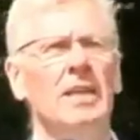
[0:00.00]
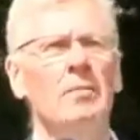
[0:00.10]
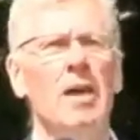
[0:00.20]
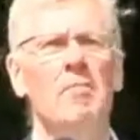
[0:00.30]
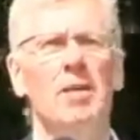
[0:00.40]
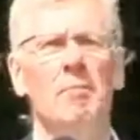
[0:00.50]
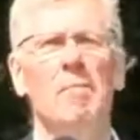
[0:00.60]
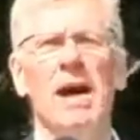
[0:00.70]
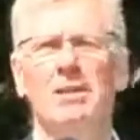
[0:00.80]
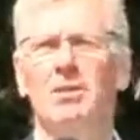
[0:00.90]
to remember
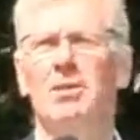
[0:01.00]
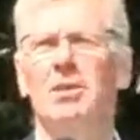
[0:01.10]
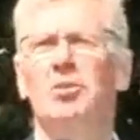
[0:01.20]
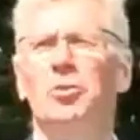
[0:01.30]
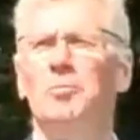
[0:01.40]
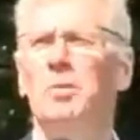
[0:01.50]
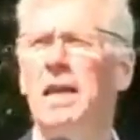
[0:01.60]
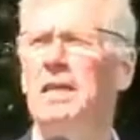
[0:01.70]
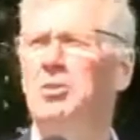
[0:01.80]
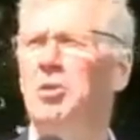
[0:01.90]
a battle that took
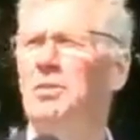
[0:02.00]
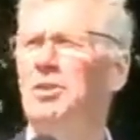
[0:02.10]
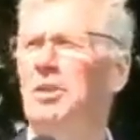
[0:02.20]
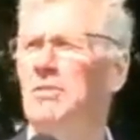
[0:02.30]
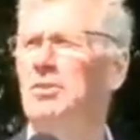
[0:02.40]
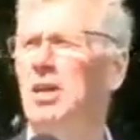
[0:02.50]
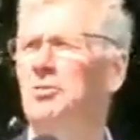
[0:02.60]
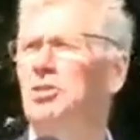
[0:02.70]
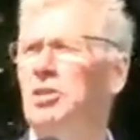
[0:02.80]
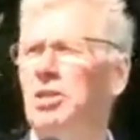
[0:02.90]
place over
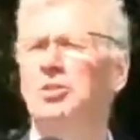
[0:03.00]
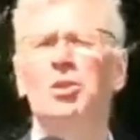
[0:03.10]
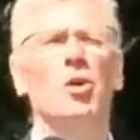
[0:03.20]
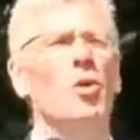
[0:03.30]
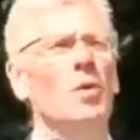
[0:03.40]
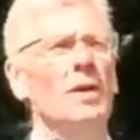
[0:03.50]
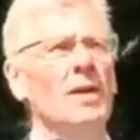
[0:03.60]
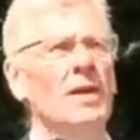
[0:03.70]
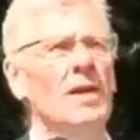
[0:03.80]
700 years ago.